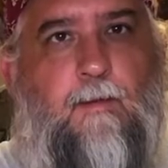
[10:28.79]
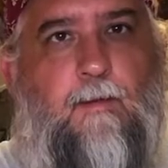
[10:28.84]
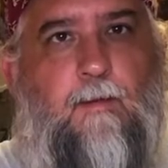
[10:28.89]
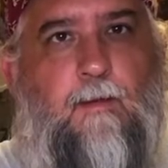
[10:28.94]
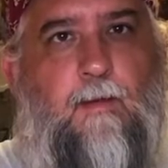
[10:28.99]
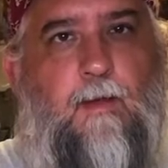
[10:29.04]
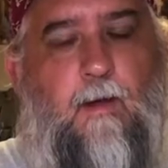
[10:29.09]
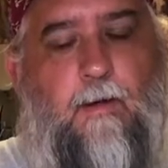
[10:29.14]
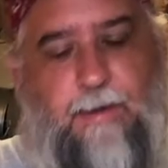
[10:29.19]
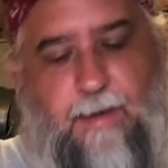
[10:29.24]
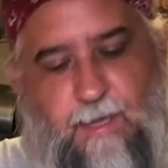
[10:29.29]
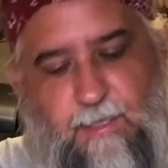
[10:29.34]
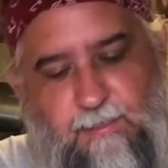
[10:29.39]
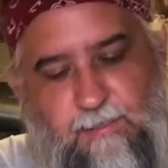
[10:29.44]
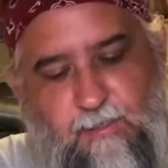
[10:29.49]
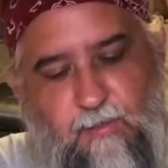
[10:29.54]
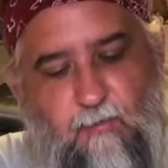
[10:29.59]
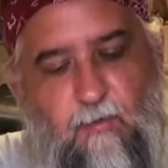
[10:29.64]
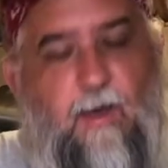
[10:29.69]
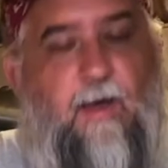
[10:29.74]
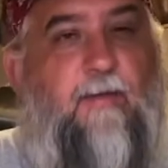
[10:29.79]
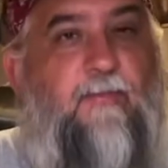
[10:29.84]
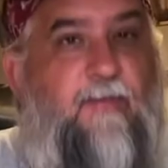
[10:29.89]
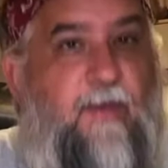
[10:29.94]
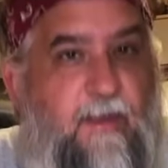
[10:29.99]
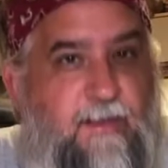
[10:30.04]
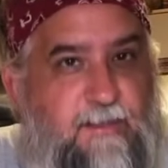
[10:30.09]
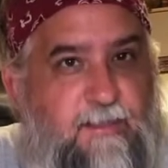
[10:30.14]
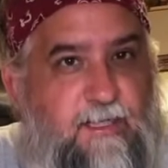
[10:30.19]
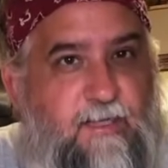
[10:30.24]
All right, guys. So
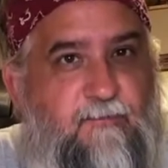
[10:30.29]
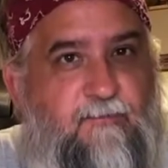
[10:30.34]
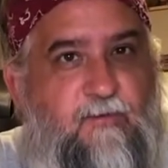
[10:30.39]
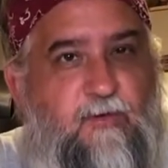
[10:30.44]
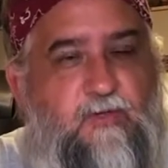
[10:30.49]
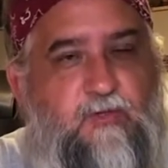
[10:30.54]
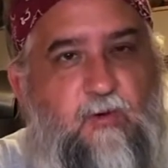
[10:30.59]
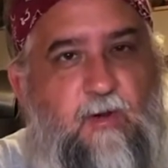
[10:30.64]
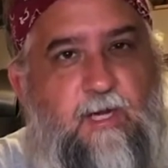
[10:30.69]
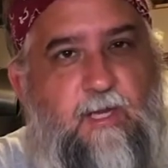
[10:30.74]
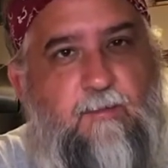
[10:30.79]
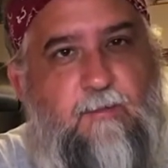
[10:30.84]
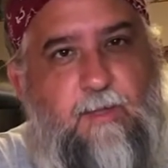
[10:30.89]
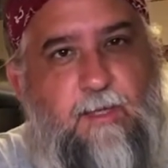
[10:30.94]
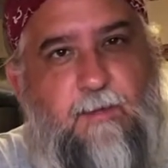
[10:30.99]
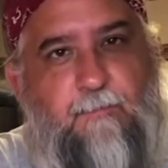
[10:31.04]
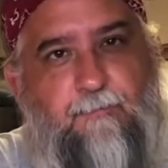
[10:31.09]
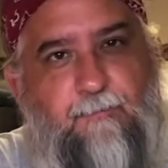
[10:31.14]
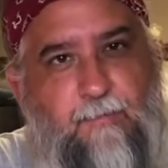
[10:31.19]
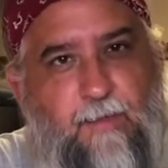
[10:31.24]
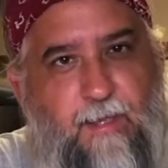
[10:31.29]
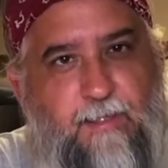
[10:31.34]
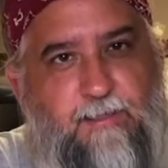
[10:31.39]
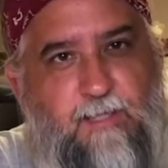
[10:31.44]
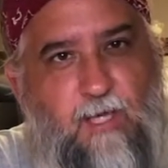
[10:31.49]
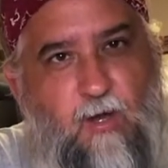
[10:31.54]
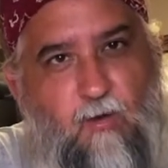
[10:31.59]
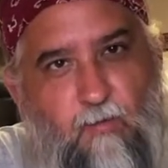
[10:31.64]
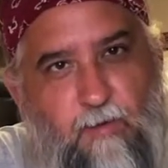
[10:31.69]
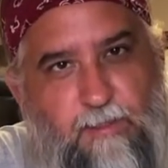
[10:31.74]
thanks again for joining me. As
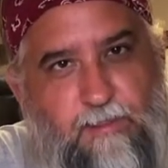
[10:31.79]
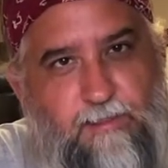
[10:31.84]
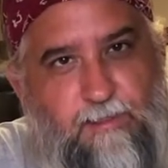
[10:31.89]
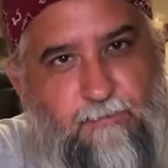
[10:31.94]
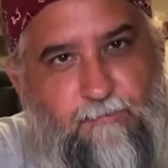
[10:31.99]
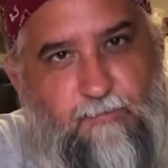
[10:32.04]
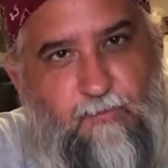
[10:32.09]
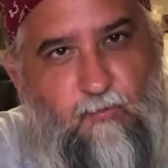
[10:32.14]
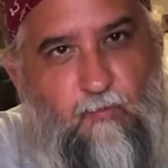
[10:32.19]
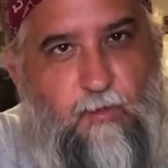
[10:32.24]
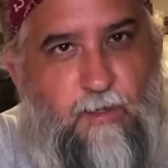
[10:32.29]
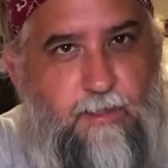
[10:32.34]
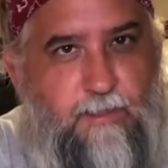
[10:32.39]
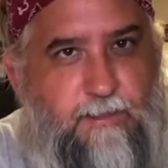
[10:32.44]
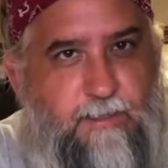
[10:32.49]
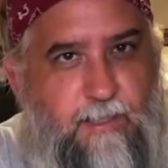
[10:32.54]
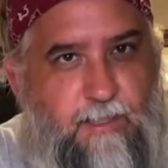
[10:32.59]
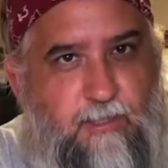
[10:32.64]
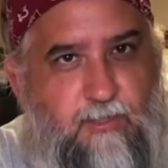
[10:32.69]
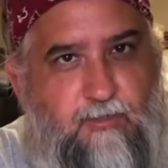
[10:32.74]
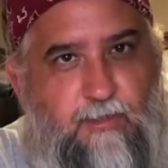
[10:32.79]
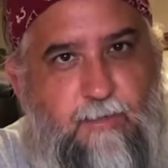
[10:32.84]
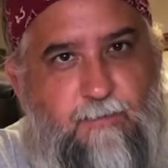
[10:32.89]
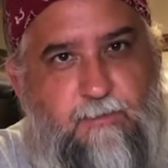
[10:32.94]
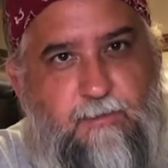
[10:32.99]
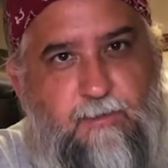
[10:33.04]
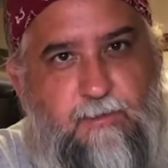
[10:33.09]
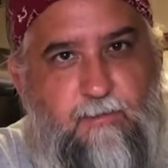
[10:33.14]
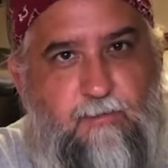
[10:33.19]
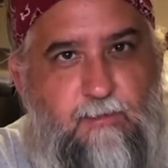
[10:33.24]
always, if you want to take a
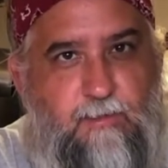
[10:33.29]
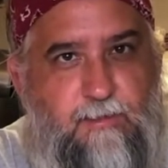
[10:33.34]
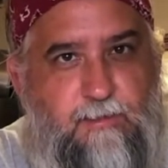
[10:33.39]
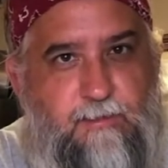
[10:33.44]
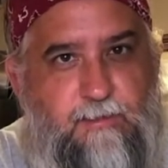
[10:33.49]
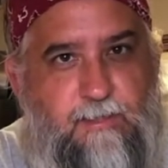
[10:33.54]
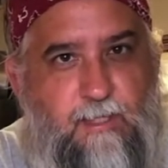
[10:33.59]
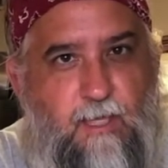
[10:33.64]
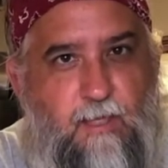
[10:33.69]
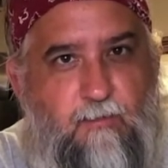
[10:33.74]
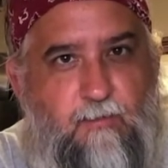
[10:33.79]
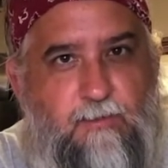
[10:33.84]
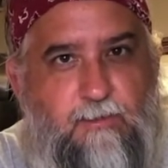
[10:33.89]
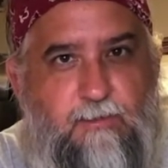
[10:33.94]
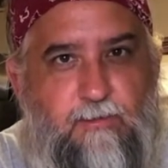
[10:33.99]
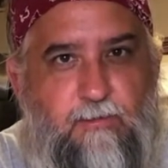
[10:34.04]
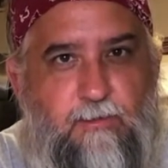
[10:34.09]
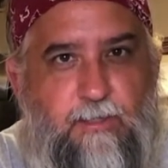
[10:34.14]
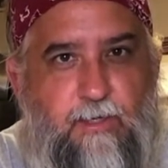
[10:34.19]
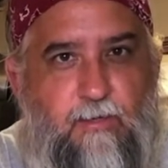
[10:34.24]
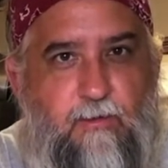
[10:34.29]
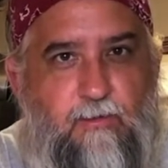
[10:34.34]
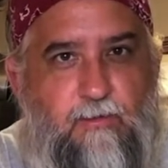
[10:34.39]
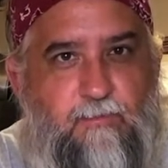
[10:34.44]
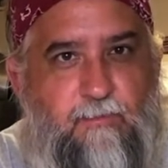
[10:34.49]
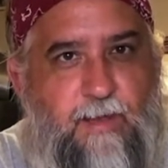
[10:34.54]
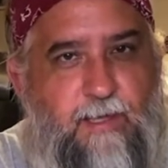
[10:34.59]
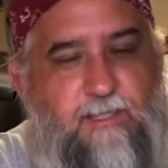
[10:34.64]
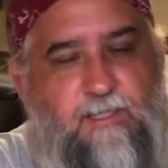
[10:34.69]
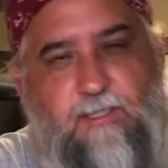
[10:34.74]
trip to Disney's Hollywood
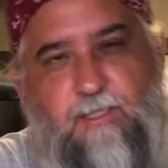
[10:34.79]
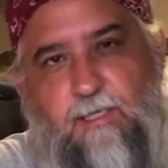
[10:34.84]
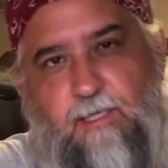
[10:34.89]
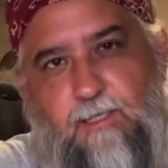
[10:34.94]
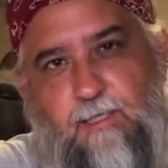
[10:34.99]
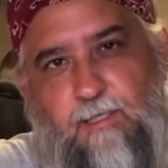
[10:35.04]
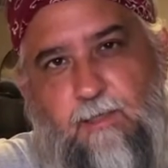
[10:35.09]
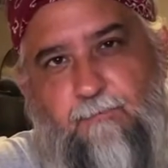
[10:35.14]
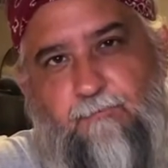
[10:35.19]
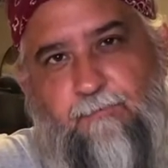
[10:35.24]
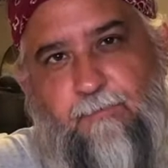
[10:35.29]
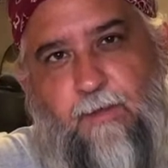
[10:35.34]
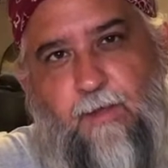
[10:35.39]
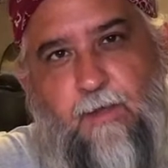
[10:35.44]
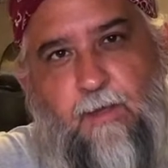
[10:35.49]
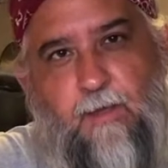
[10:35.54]
Studios, Magic Kingdom,